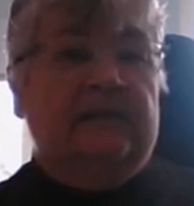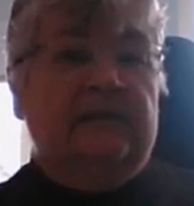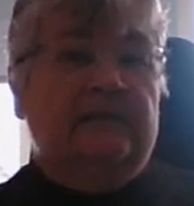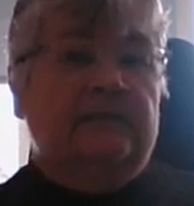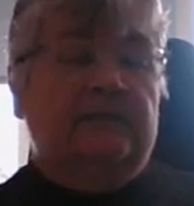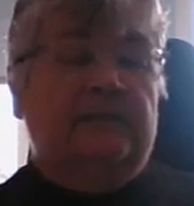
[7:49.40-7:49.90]

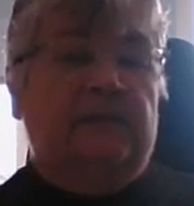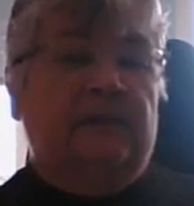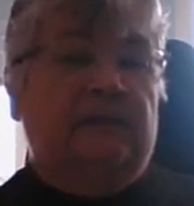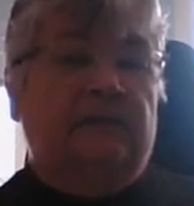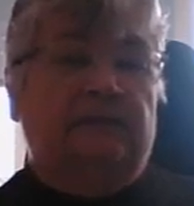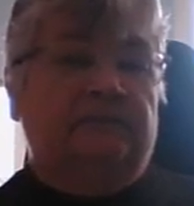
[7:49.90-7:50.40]
is,
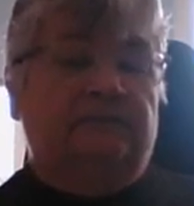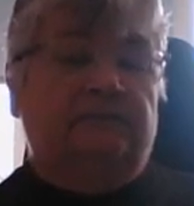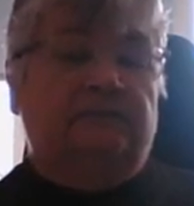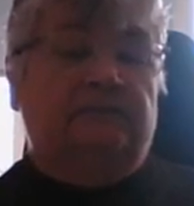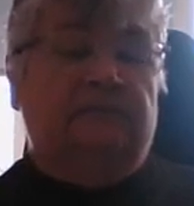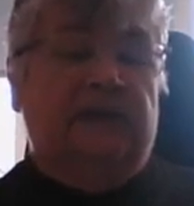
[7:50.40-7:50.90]
um,
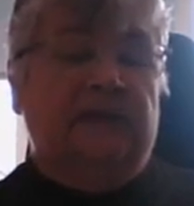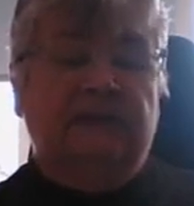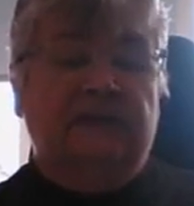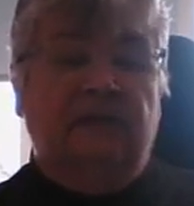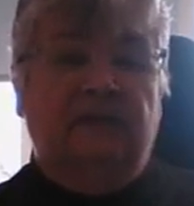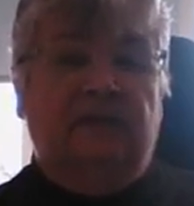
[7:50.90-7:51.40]

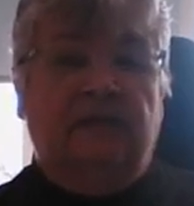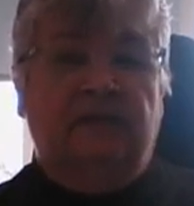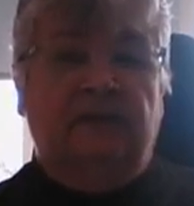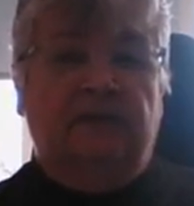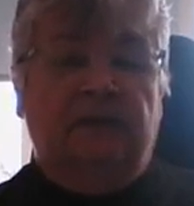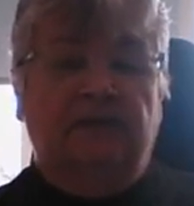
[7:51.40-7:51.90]
it's not
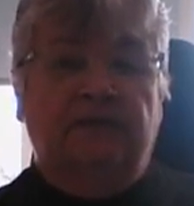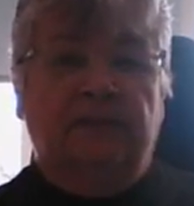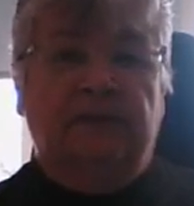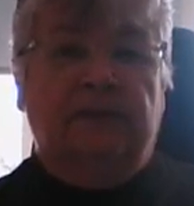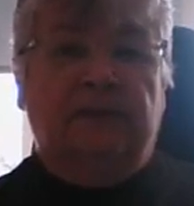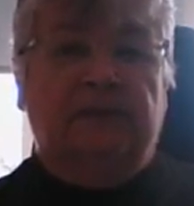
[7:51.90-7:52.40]
unheard of for
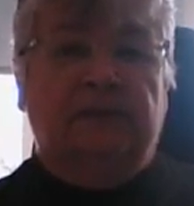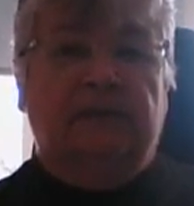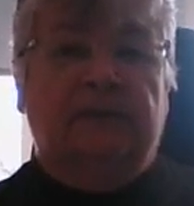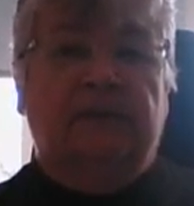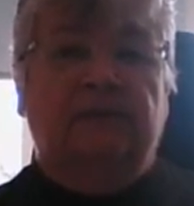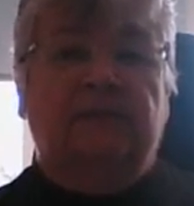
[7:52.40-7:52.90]
people
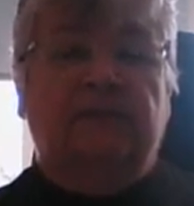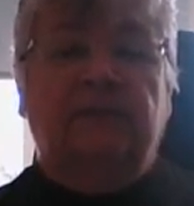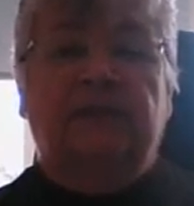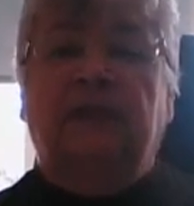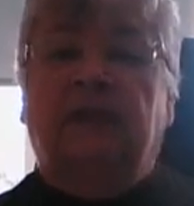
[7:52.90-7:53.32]
to live to be